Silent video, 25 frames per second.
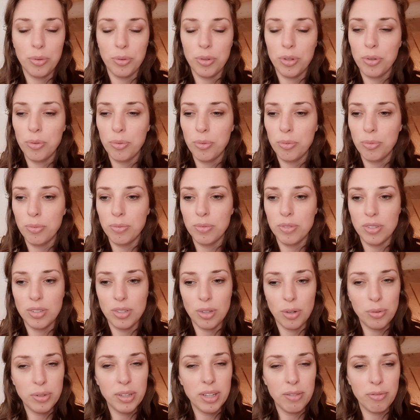You
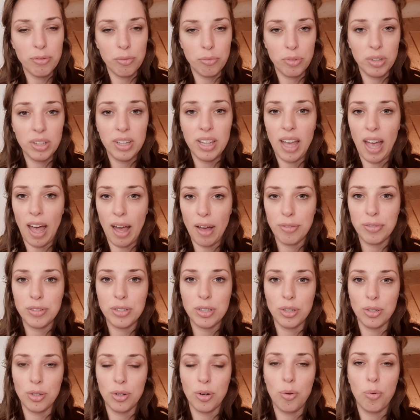don't even really have to
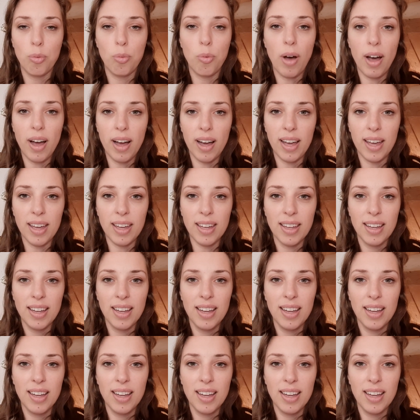know why.